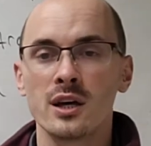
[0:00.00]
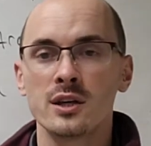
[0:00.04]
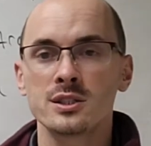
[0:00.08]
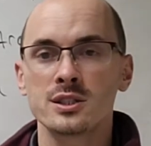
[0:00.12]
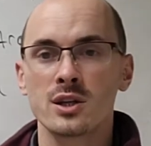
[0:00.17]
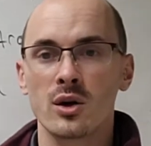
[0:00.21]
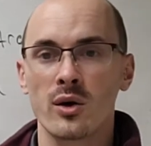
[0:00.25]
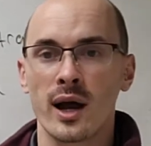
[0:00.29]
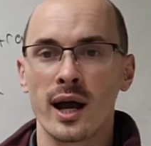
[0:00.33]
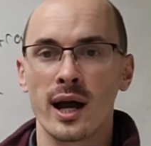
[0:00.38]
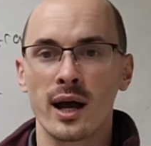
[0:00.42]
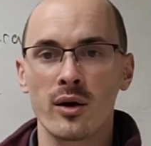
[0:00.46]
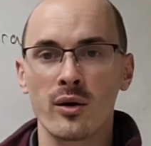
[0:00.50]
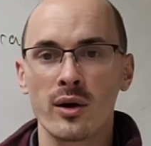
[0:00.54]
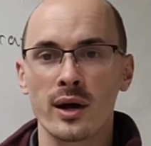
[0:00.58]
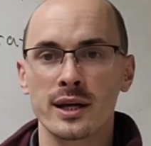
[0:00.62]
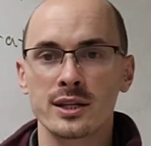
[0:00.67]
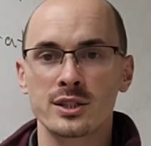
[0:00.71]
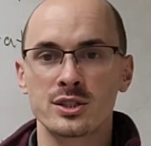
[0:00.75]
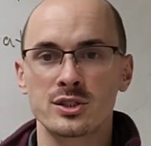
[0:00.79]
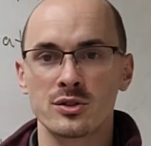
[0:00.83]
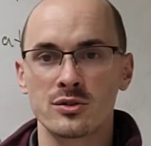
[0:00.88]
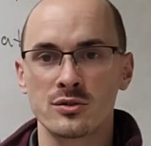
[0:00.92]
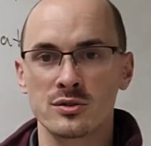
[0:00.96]
So how
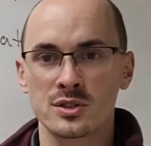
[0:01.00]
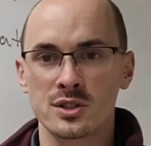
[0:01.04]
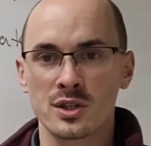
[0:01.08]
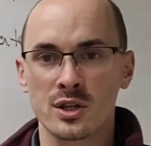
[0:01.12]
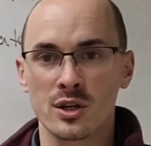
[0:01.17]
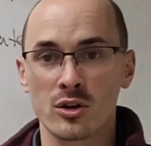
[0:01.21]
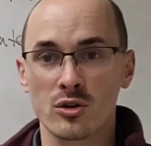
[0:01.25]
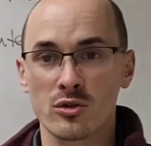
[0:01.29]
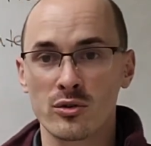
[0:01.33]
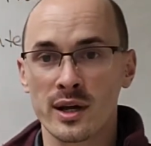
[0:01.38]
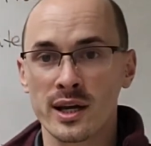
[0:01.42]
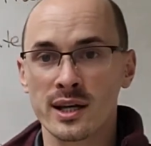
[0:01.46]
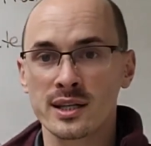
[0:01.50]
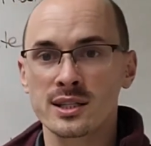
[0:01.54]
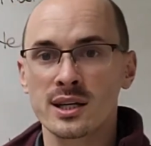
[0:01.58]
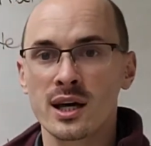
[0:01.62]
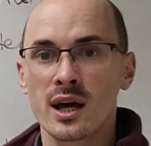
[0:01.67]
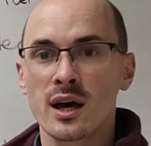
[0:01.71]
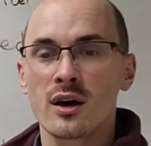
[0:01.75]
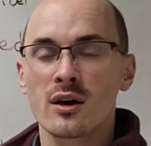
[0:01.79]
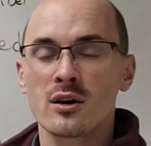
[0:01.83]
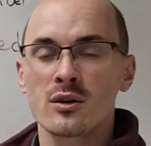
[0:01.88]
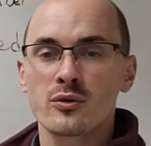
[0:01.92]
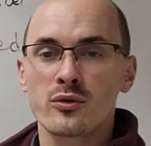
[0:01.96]
I choose the correct
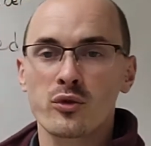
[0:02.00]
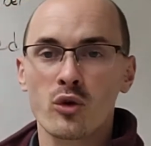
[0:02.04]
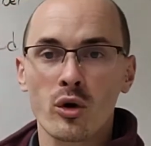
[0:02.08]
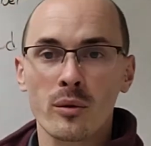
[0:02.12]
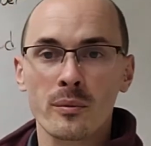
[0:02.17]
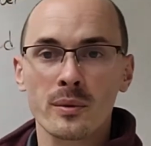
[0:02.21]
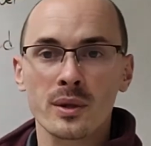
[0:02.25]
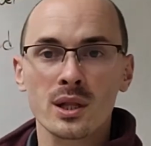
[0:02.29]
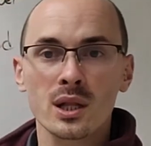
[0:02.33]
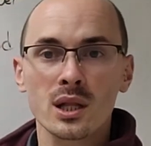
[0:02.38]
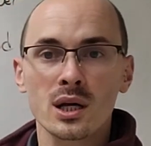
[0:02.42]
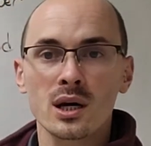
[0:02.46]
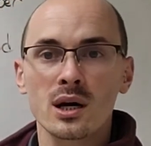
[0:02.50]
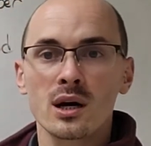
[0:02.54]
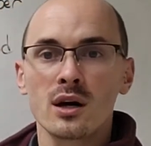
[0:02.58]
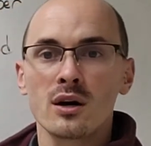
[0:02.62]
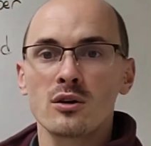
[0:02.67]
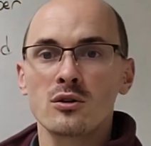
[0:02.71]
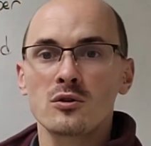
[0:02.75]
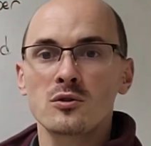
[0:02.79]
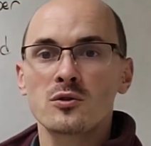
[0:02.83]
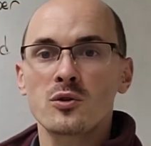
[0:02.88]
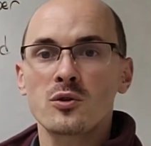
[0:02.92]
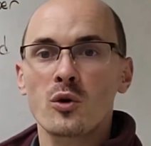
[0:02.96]
formula
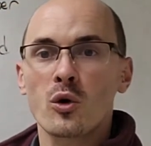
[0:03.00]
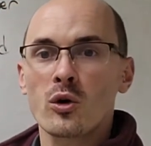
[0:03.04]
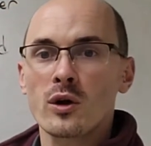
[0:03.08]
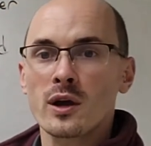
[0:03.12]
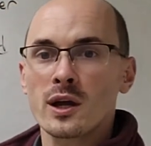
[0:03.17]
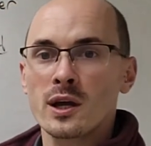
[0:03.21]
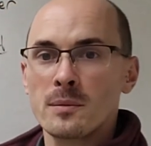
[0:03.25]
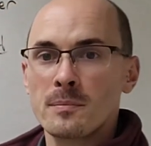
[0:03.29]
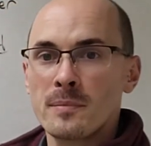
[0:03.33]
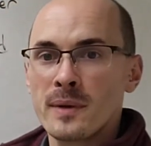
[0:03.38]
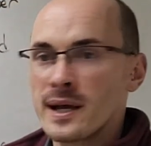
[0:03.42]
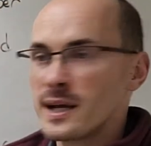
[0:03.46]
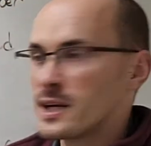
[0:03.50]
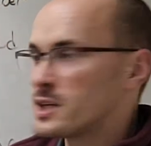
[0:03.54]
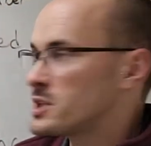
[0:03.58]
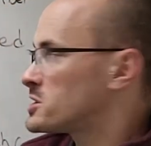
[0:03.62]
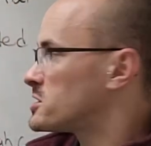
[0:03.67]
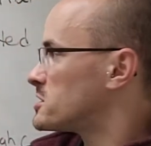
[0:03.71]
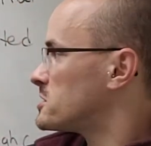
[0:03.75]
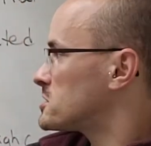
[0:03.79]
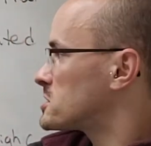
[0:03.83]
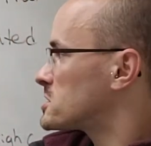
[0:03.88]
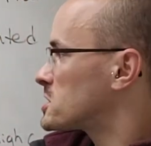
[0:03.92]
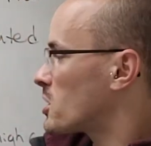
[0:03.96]
for a patient.